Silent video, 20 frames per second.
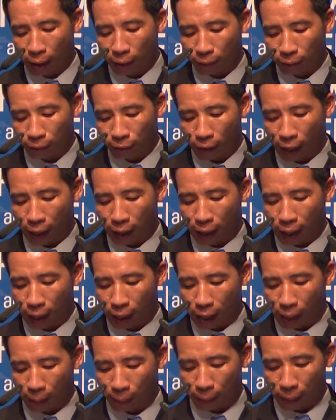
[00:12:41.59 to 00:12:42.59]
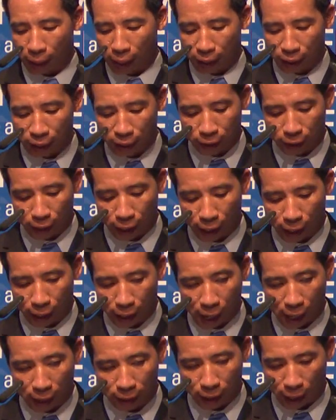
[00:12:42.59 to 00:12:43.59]
I have a responsibility
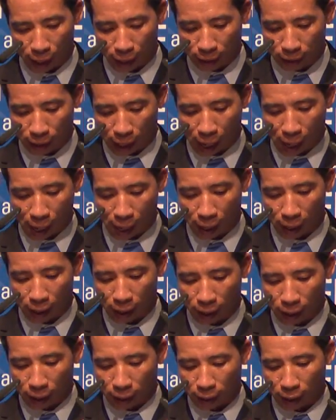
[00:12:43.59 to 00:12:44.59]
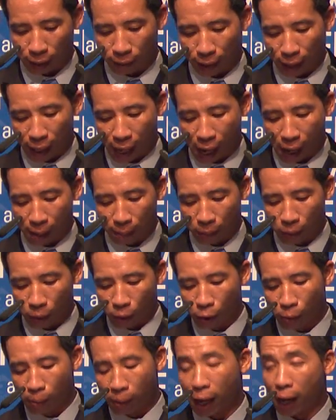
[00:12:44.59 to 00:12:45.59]
to give an update on a pressing
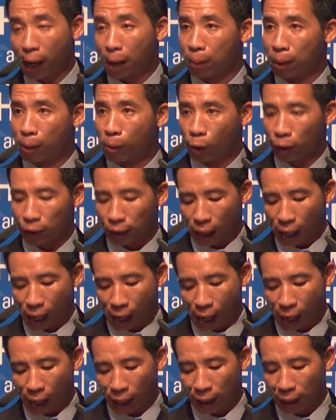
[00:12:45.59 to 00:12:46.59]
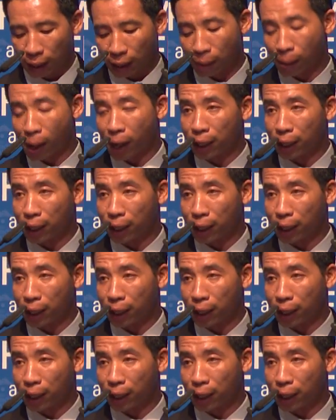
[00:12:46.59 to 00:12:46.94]
issue in Vietnam.